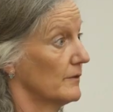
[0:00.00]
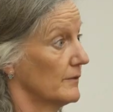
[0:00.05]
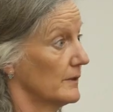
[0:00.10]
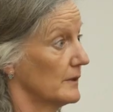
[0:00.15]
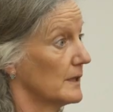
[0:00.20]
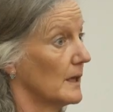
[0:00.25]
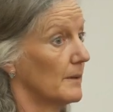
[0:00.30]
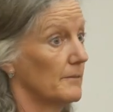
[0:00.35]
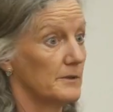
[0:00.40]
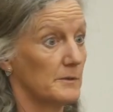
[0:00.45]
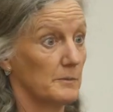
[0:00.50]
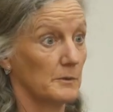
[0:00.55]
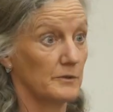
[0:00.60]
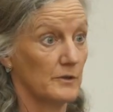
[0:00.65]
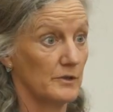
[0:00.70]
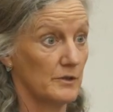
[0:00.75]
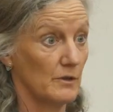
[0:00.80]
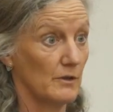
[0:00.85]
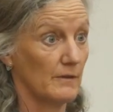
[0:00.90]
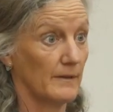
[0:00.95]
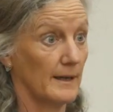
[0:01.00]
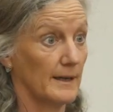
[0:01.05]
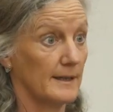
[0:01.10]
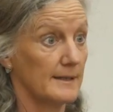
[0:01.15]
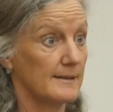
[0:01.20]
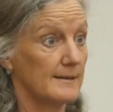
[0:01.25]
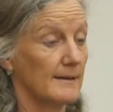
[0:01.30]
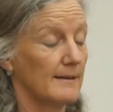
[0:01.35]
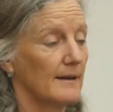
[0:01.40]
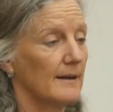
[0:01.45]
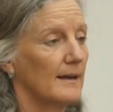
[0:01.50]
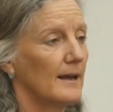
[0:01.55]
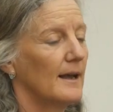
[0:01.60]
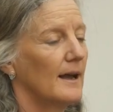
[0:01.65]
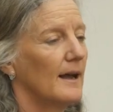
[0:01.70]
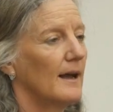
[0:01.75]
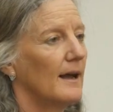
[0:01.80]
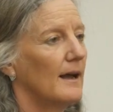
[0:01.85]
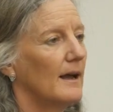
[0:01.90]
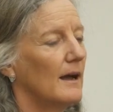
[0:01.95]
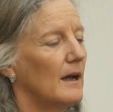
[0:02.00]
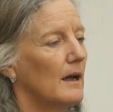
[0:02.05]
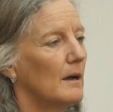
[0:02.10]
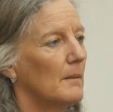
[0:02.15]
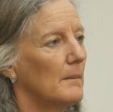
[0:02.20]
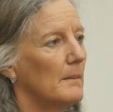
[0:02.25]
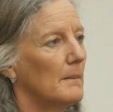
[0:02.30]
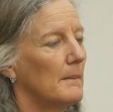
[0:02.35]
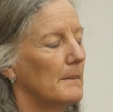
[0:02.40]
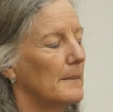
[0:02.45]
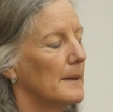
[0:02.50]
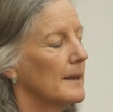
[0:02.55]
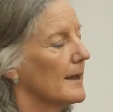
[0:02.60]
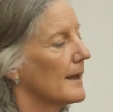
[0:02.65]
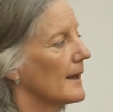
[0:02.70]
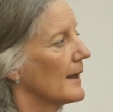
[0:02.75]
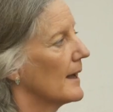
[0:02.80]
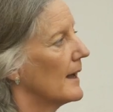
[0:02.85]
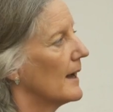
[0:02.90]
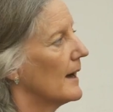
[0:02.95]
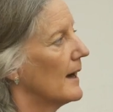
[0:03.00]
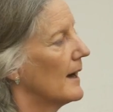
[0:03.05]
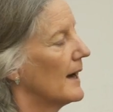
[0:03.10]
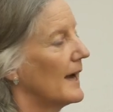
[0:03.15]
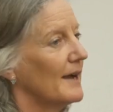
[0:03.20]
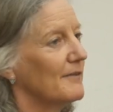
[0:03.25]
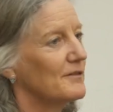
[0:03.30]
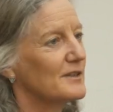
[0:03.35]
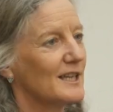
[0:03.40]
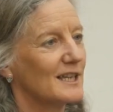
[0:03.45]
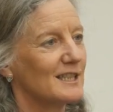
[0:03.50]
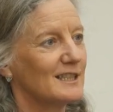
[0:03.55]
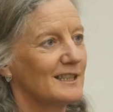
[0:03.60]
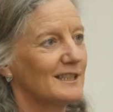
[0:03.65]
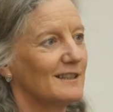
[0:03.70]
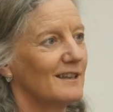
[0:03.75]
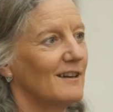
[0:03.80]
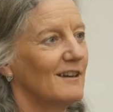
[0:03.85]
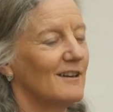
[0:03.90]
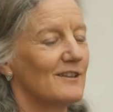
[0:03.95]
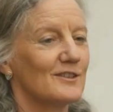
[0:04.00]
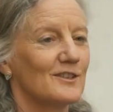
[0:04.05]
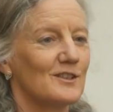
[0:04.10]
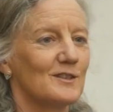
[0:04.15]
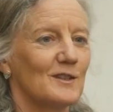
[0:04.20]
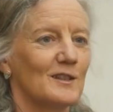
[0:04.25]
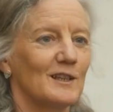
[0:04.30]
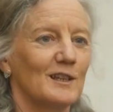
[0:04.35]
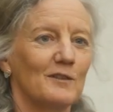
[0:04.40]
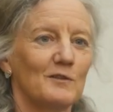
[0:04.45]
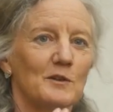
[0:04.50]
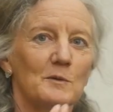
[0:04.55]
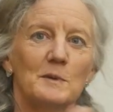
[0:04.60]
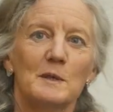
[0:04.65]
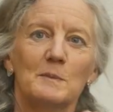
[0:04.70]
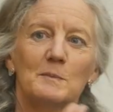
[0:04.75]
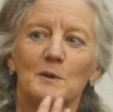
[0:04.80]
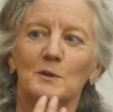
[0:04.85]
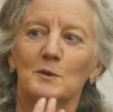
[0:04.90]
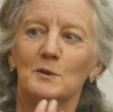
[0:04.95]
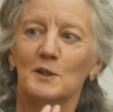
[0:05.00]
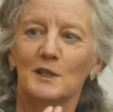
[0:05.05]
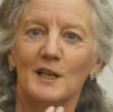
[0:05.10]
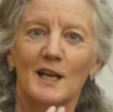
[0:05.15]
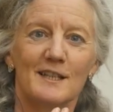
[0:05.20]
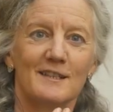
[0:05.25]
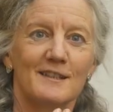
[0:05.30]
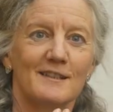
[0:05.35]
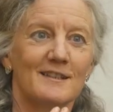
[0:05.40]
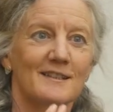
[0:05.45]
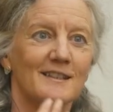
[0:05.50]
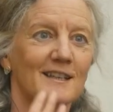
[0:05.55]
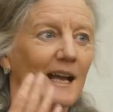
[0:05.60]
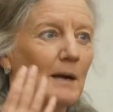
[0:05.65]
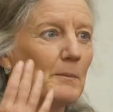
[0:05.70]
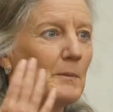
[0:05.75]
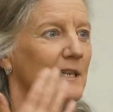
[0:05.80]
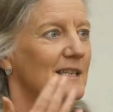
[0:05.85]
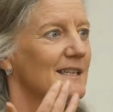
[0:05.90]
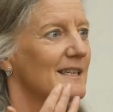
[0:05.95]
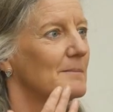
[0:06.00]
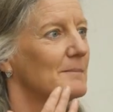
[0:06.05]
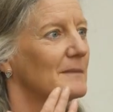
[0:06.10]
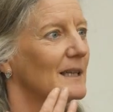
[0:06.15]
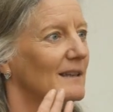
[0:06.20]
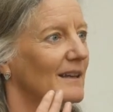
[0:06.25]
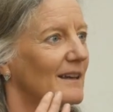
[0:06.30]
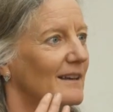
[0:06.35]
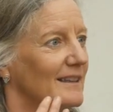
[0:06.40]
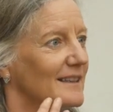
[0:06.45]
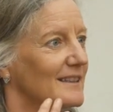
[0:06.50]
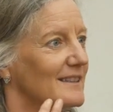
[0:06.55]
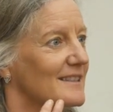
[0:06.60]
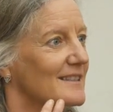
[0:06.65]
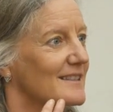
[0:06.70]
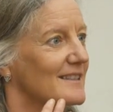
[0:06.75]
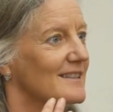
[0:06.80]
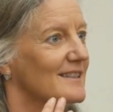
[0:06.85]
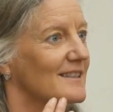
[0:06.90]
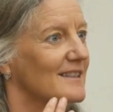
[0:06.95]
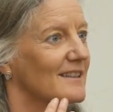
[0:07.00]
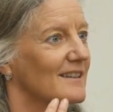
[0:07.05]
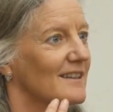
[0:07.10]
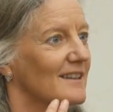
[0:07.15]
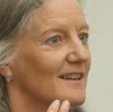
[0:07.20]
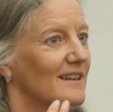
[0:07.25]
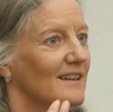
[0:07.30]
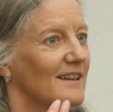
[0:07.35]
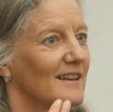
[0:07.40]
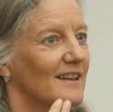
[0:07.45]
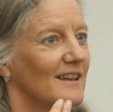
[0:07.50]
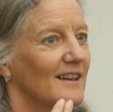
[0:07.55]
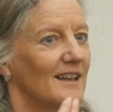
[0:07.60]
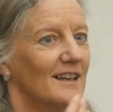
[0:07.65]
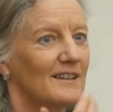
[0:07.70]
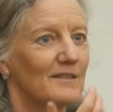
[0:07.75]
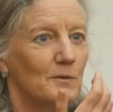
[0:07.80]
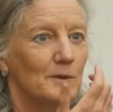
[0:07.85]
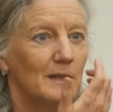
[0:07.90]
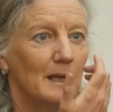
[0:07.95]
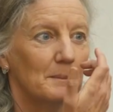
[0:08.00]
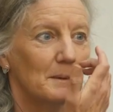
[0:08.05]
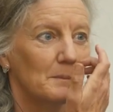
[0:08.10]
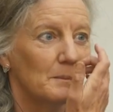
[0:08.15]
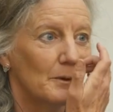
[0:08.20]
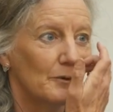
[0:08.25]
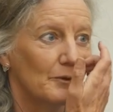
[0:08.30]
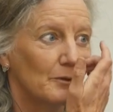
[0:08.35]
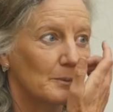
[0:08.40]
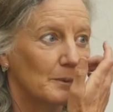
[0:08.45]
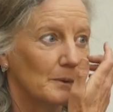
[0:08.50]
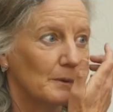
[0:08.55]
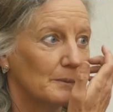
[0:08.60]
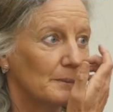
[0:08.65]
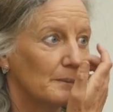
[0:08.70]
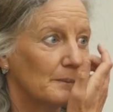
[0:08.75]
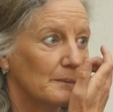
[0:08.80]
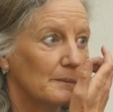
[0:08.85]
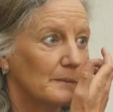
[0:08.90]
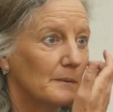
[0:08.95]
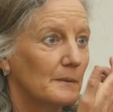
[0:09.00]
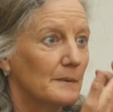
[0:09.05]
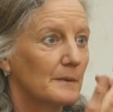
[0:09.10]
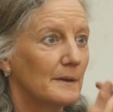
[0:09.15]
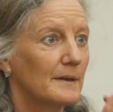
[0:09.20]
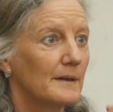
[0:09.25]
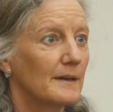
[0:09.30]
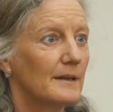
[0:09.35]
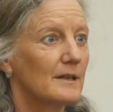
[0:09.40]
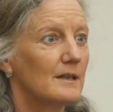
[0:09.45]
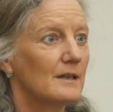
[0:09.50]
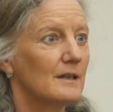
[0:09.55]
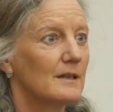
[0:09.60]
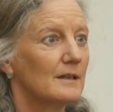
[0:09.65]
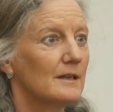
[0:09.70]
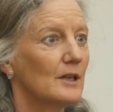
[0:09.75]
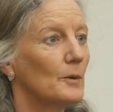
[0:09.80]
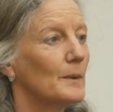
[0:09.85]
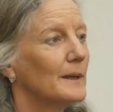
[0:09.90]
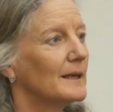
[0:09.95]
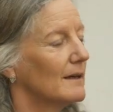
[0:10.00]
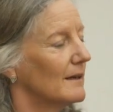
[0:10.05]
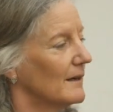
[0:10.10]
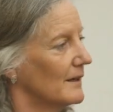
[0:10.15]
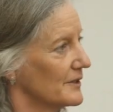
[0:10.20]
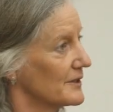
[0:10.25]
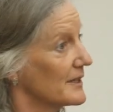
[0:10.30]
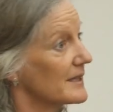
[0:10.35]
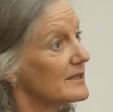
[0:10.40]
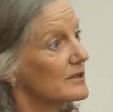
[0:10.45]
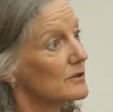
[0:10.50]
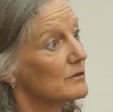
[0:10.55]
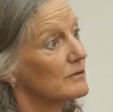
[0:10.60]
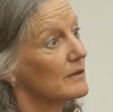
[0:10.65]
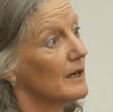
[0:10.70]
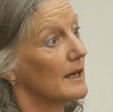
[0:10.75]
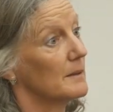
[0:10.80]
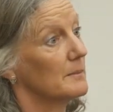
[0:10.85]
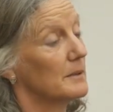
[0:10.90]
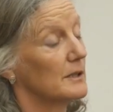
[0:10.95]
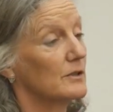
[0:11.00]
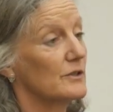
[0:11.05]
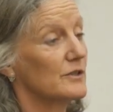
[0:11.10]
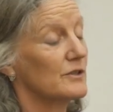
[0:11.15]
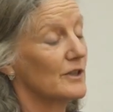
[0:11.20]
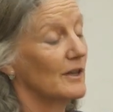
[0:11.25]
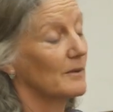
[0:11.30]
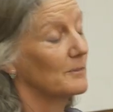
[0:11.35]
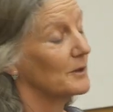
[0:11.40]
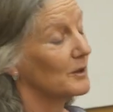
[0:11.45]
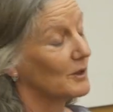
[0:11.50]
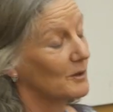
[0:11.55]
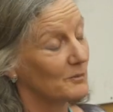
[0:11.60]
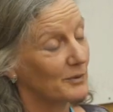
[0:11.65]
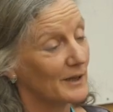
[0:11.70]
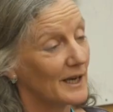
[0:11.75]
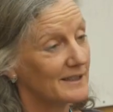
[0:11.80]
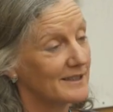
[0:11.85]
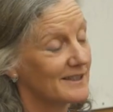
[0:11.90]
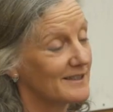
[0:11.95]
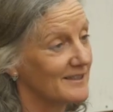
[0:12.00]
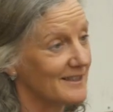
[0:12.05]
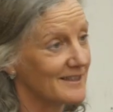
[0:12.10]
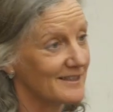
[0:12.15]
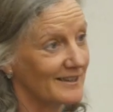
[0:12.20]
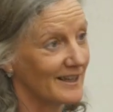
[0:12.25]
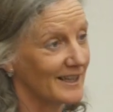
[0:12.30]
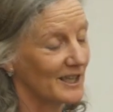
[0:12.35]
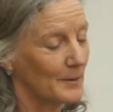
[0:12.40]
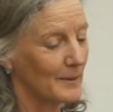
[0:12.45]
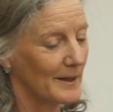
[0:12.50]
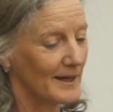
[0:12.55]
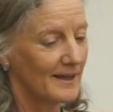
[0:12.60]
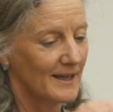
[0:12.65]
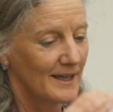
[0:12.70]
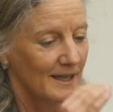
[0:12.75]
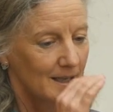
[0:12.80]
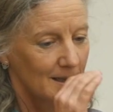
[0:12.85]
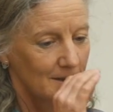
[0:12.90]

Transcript: you feel comfortable to do that. I haven't actually asked the lovely people organising this. Can we dim the lights? Would that be possible? No, we can't. That's all right, because you can practice this anywhere.